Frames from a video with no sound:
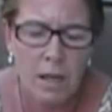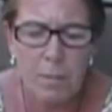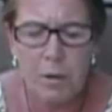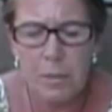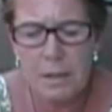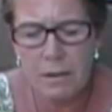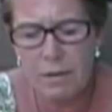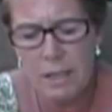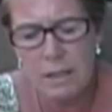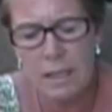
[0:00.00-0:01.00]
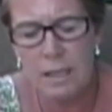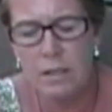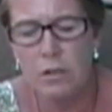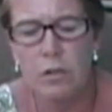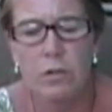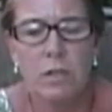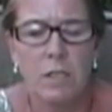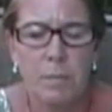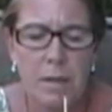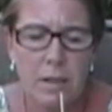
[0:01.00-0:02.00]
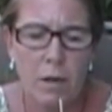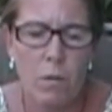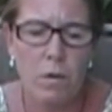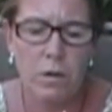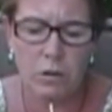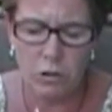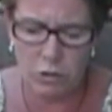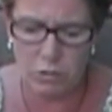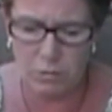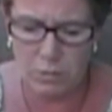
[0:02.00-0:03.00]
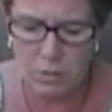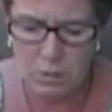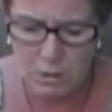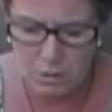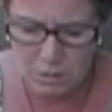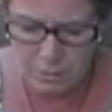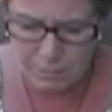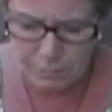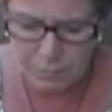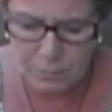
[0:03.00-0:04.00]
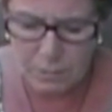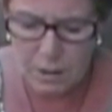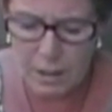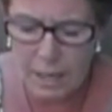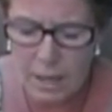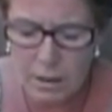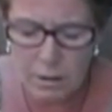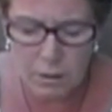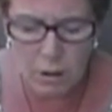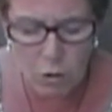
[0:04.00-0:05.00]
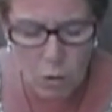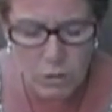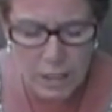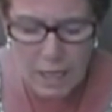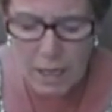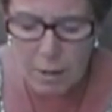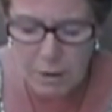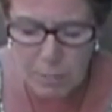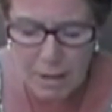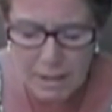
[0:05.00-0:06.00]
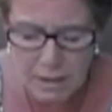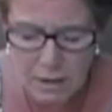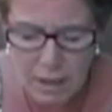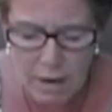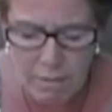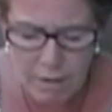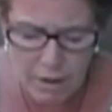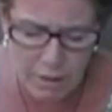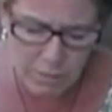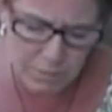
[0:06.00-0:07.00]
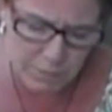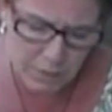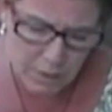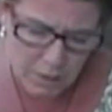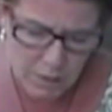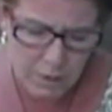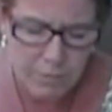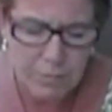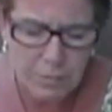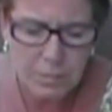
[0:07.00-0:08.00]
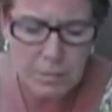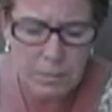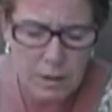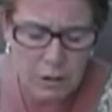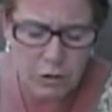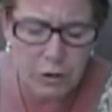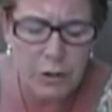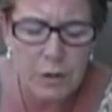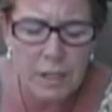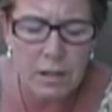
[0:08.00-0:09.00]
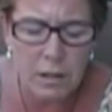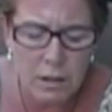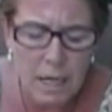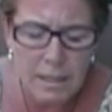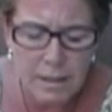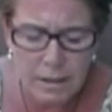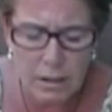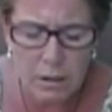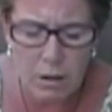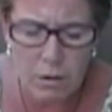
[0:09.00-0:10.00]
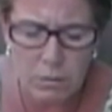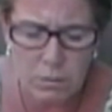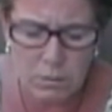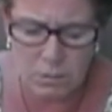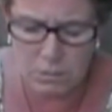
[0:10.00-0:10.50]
And the purpose of this is to suspend the orange. Again, the goal taking up space inside of there. So you're using a little less silicone,